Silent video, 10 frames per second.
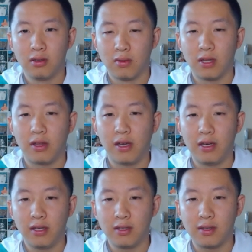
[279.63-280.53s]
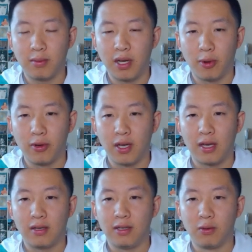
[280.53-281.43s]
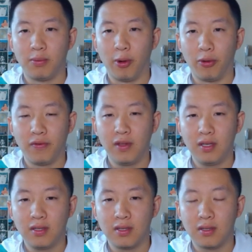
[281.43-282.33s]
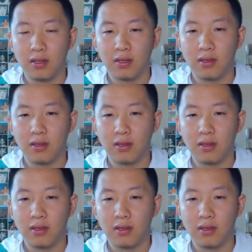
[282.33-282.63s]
Like, the idea is that my opponent can't deal with both of these.